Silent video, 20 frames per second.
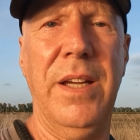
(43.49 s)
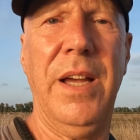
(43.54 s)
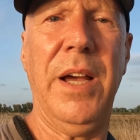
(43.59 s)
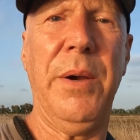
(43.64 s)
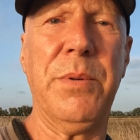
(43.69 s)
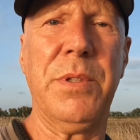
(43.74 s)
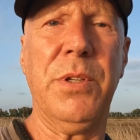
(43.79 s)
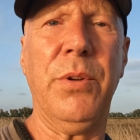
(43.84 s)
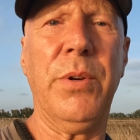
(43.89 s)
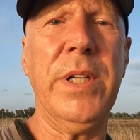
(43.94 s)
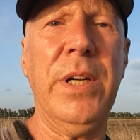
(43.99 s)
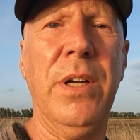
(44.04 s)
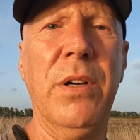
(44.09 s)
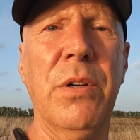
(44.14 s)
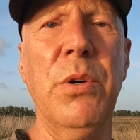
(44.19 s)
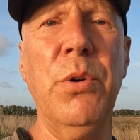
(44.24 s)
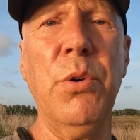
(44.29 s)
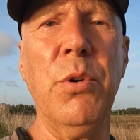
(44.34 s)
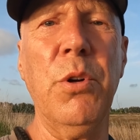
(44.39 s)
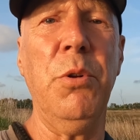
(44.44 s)
I was looking
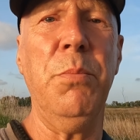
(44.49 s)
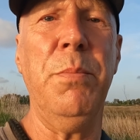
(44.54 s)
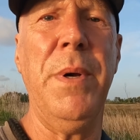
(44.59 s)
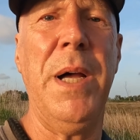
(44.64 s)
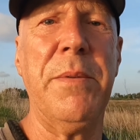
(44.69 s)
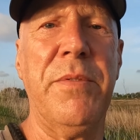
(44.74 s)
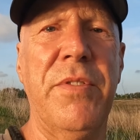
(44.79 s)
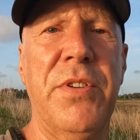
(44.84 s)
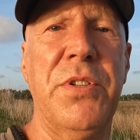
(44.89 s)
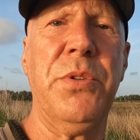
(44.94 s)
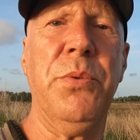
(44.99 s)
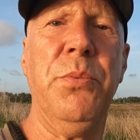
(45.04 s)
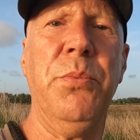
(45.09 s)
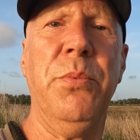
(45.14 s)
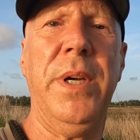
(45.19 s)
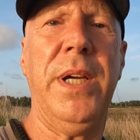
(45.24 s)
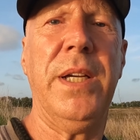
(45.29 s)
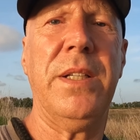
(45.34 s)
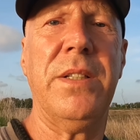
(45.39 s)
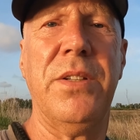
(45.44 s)
on Google Maps for
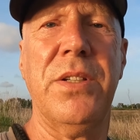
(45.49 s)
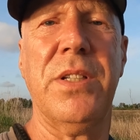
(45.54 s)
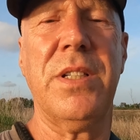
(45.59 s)
somewhere to